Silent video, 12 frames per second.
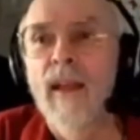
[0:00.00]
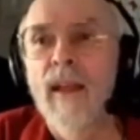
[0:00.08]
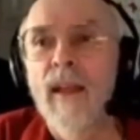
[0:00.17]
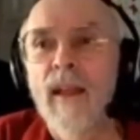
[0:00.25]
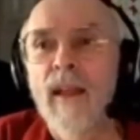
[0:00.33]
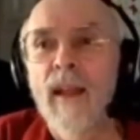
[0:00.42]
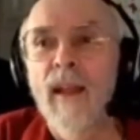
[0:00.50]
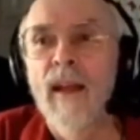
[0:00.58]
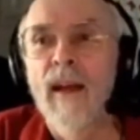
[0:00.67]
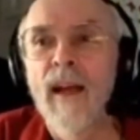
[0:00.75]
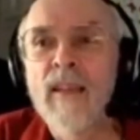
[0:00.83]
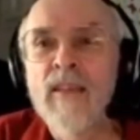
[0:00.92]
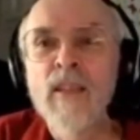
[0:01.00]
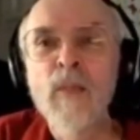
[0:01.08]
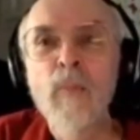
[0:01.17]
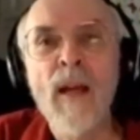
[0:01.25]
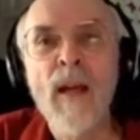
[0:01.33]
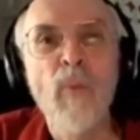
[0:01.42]
I suspect
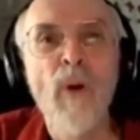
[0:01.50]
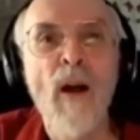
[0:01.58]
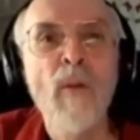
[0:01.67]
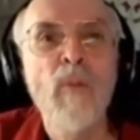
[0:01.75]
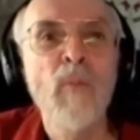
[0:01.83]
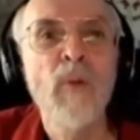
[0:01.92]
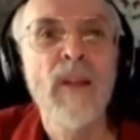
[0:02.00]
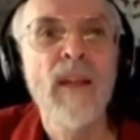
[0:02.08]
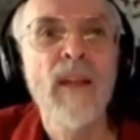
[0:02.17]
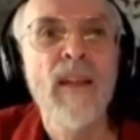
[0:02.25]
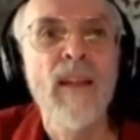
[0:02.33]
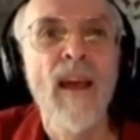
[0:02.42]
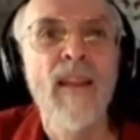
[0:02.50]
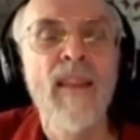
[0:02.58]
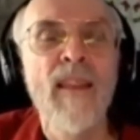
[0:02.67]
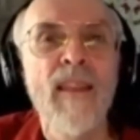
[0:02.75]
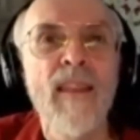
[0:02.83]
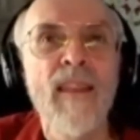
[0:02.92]
probably
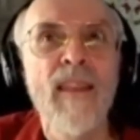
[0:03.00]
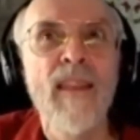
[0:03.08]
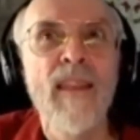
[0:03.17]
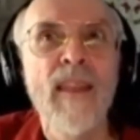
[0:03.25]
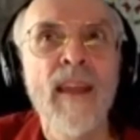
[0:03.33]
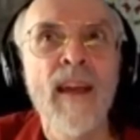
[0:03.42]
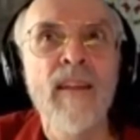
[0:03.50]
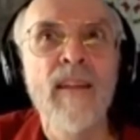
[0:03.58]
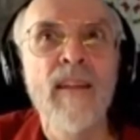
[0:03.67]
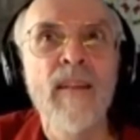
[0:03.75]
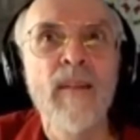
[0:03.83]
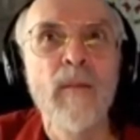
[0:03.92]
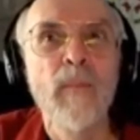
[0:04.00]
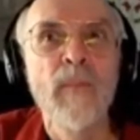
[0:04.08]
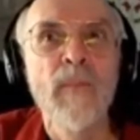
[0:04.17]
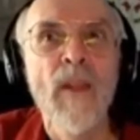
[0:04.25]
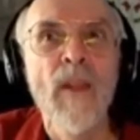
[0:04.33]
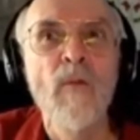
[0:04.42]
that
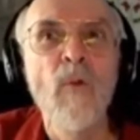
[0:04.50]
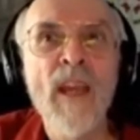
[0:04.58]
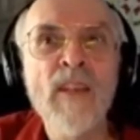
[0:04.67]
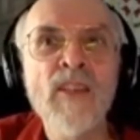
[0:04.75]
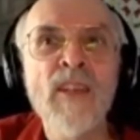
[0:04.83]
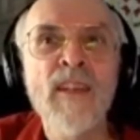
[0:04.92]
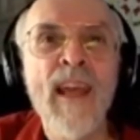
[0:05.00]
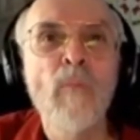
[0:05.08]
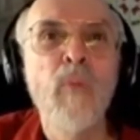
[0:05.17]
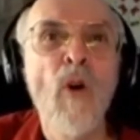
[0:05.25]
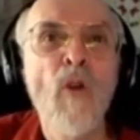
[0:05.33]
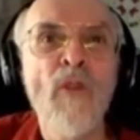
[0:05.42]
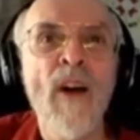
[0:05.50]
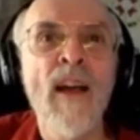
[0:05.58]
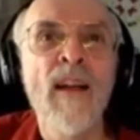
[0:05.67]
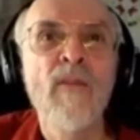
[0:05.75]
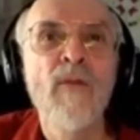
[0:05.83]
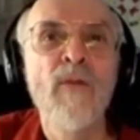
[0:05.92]
raising that profile
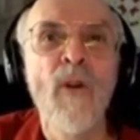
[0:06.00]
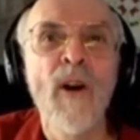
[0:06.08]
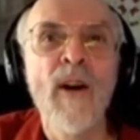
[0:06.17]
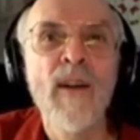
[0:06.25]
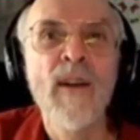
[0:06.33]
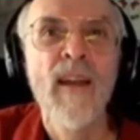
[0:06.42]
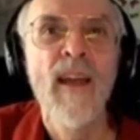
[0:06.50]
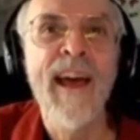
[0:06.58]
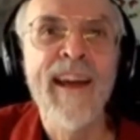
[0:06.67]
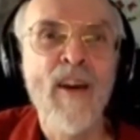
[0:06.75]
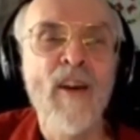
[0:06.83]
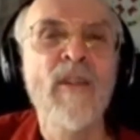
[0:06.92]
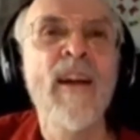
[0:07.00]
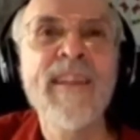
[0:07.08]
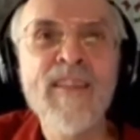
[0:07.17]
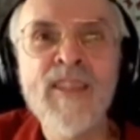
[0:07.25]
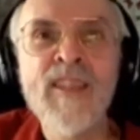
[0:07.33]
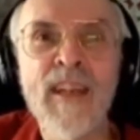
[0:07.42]
for a
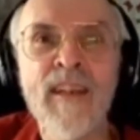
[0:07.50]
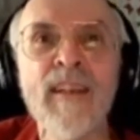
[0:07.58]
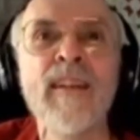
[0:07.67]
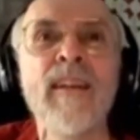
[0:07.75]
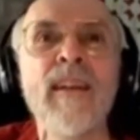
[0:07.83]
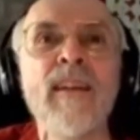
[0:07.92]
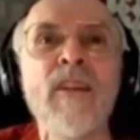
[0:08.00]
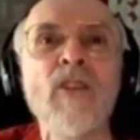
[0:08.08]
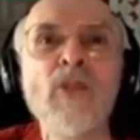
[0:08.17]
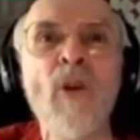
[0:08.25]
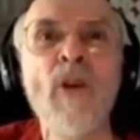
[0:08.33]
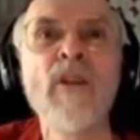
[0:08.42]
Carranza sort of